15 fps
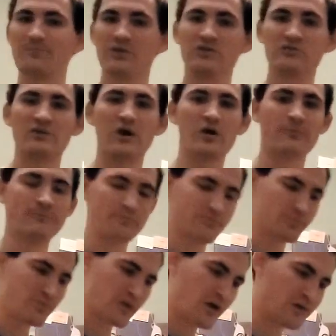So
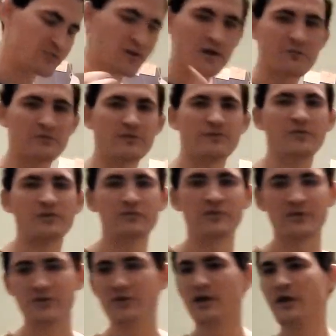I'll start off with the first
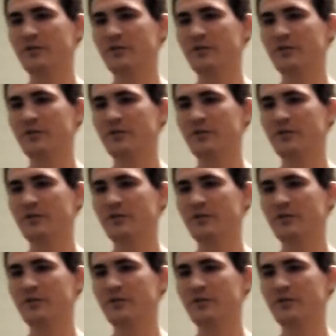visit.